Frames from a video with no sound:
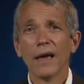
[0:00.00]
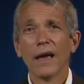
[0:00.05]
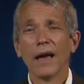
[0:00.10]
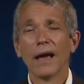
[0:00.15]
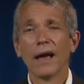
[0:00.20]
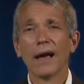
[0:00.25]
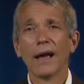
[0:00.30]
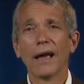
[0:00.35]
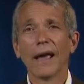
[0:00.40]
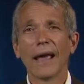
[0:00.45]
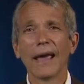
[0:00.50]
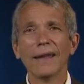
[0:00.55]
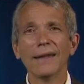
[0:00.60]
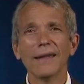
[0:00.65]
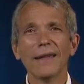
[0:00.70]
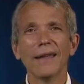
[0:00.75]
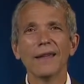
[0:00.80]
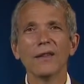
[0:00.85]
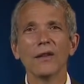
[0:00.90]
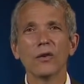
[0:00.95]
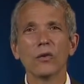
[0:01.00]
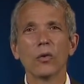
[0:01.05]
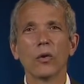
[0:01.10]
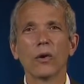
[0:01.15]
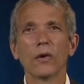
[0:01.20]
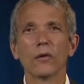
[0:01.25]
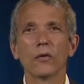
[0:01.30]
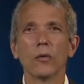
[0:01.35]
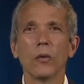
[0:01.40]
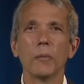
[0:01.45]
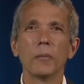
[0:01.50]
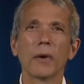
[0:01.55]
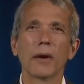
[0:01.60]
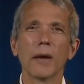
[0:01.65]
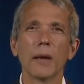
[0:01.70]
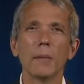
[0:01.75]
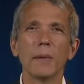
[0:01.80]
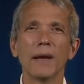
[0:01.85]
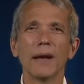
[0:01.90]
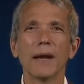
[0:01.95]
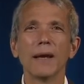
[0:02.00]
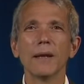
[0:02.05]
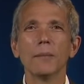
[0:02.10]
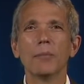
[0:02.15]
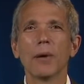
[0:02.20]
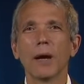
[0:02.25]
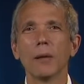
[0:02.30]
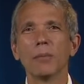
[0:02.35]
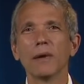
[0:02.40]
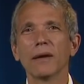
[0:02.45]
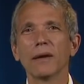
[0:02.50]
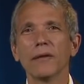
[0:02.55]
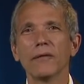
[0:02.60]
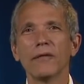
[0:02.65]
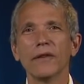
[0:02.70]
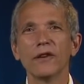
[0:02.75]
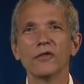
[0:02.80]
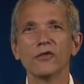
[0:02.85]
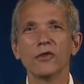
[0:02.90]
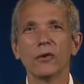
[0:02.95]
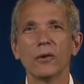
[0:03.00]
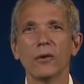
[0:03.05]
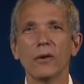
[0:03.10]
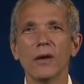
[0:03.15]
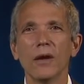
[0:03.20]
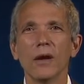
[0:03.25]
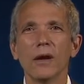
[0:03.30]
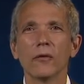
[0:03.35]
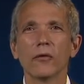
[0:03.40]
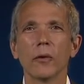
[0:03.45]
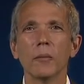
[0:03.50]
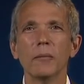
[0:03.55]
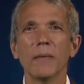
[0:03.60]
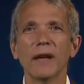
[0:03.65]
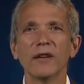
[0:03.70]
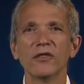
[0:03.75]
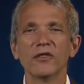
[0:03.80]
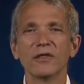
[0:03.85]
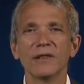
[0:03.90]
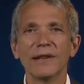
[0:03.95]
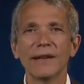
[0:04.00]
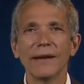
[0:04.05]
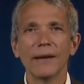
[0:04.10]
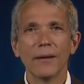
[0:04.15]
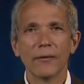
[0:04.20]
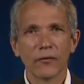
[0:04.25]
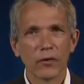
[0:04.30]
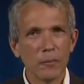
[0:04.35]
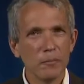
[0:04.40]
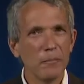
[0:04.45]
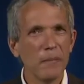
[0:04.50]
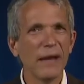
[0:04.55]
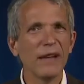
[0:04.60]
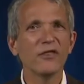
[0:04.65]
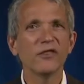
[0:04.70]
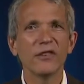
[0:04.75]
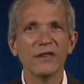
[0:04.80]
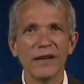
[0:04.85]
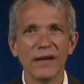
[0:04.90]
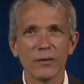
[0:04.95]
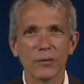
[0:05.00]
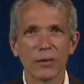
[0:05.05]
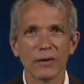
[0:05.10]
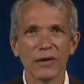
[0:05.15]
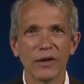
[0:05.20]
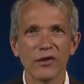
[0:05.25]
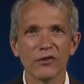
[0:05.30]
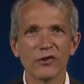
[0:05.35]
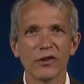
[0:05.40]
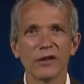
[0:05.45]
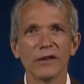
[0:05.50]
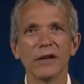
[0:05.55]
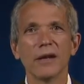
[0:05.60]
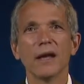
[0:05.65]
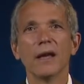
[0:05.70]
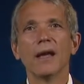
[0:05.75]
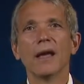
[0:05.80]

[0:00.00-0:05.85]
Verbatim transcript: Uh, and then the courts will prohibit any public official from mentioning, from mentioning religion.